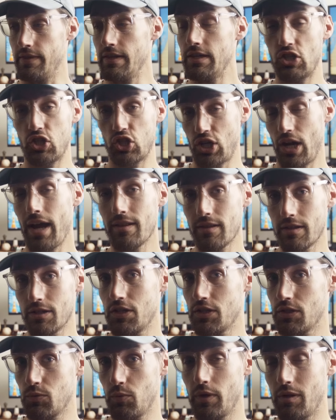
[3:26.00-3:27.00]
these
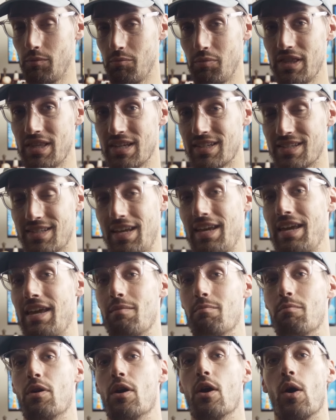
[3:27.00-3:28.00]
challenges wouldn't be the
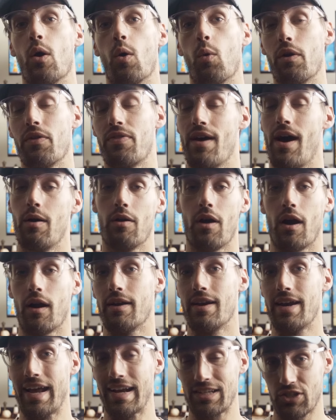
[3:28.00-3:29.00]
same without our
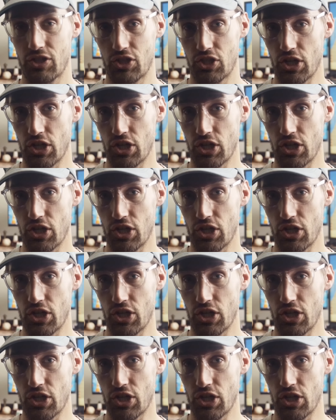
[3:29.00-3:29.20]
next